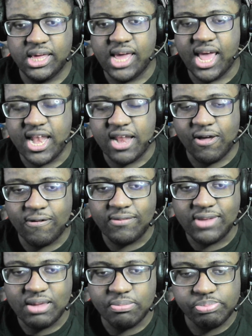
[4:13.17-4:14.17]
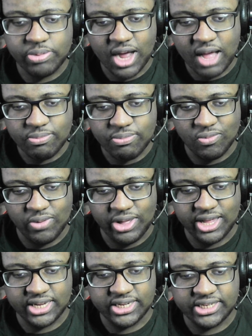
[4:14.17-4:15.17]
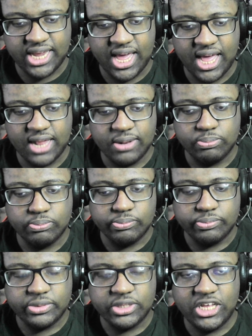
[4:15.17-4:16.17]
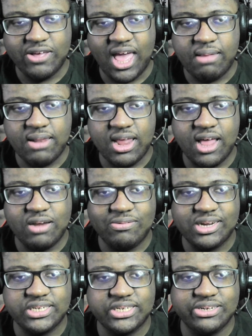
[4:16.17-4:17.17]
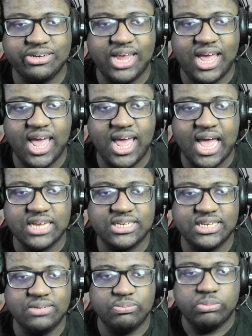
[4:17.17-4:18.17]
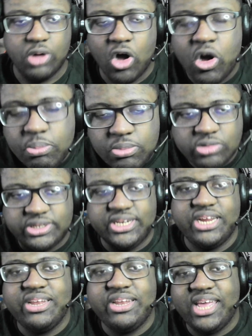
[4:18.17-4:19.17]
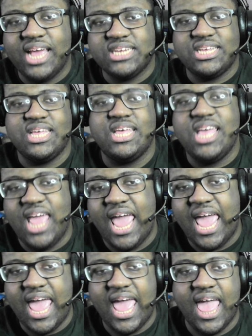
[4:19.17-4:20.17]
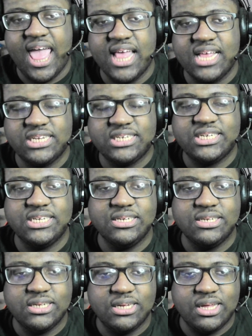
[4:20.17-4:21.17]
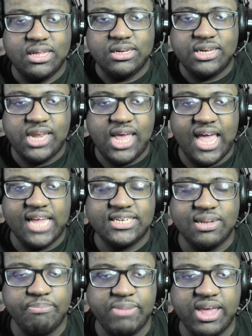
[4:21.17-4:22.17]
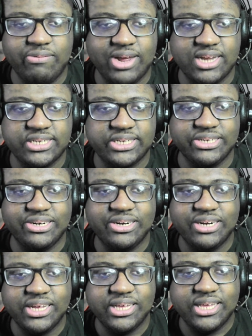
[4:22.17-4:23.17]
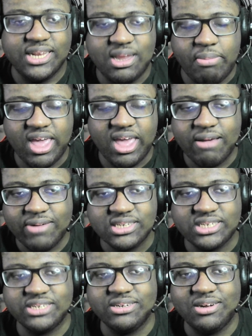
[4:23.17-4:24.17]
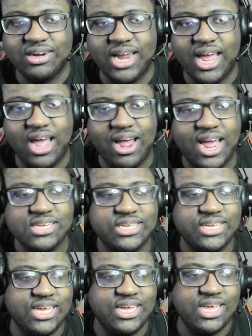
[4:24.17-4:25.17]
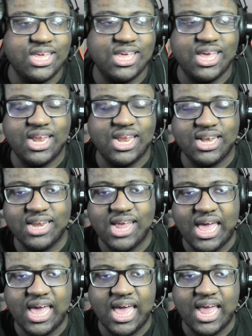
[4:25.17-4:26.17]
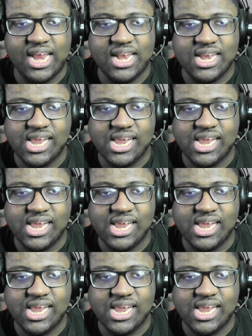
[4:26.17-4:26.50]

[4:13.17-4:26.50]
And the only problem was that you have the other wrestler that actually almost nearly as good as the main wrestler. The main wrestler are actually good at it.